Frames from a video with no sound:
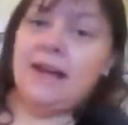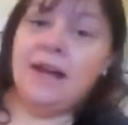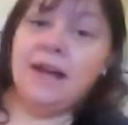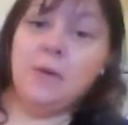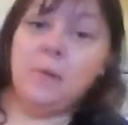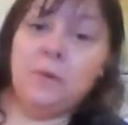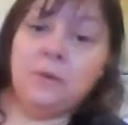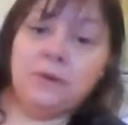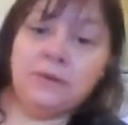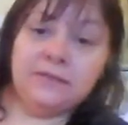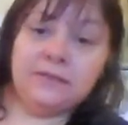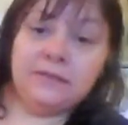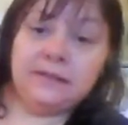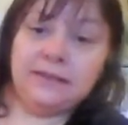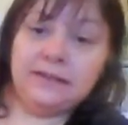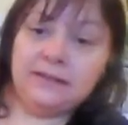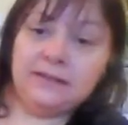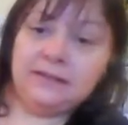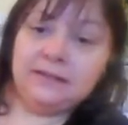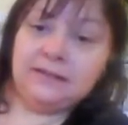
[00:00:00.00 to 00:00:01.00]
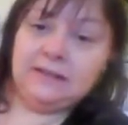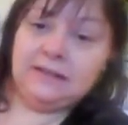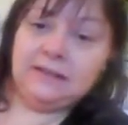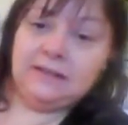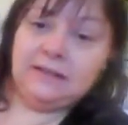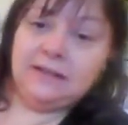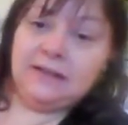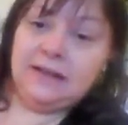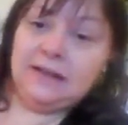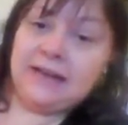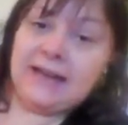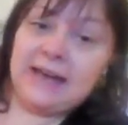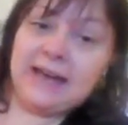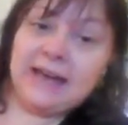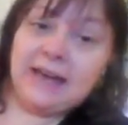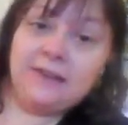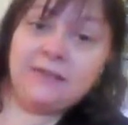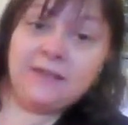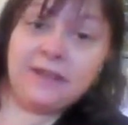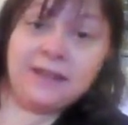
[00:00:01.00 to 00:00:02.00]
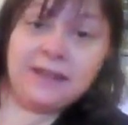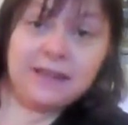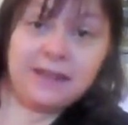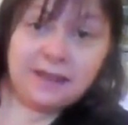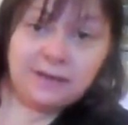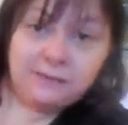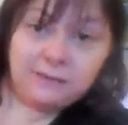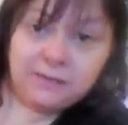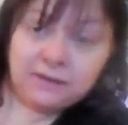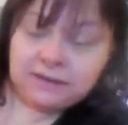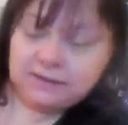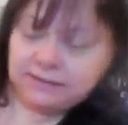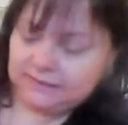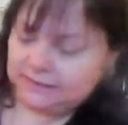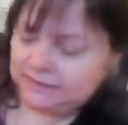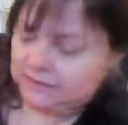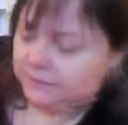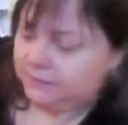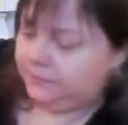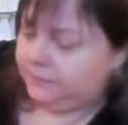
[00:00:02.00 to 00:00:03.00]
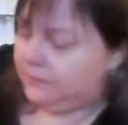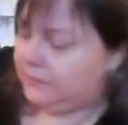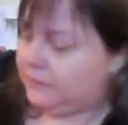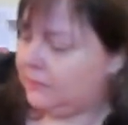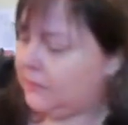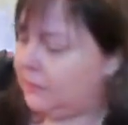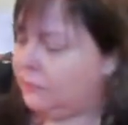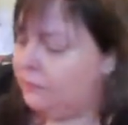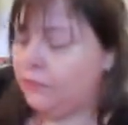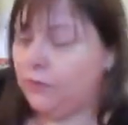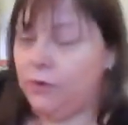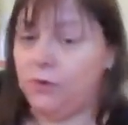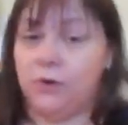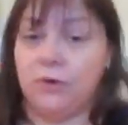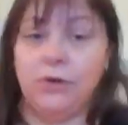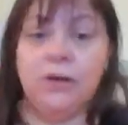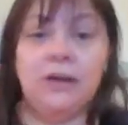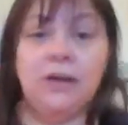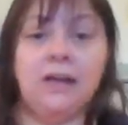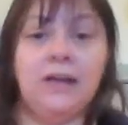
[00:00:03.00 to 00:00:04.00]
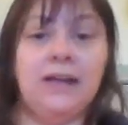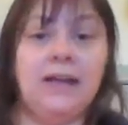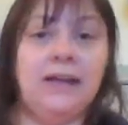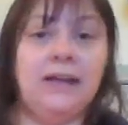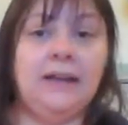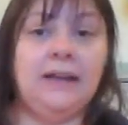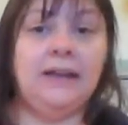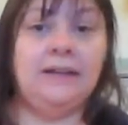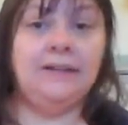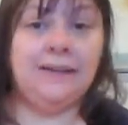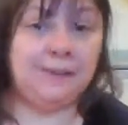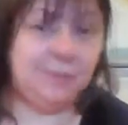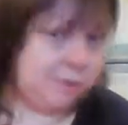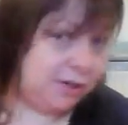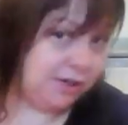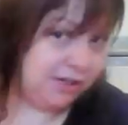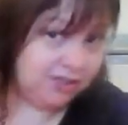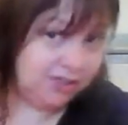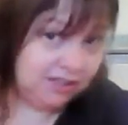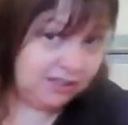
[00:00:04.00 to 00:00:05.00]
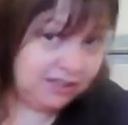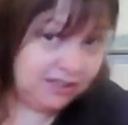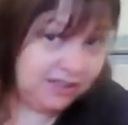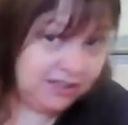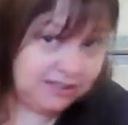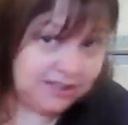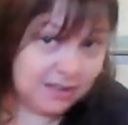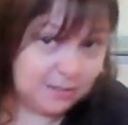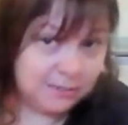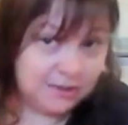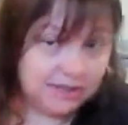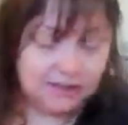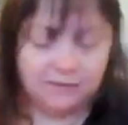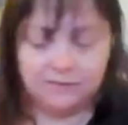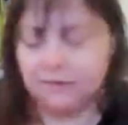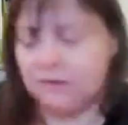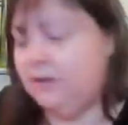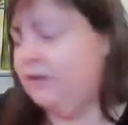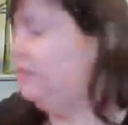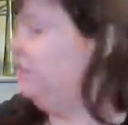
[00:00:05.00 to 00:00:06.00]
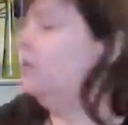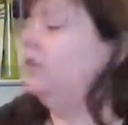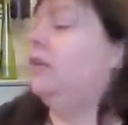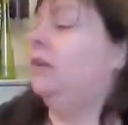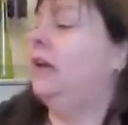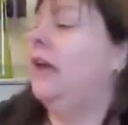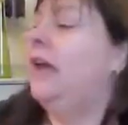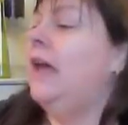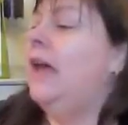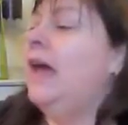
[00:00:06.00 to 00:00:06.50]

I wanted to have a canvas for a celebration that is coming up very soon,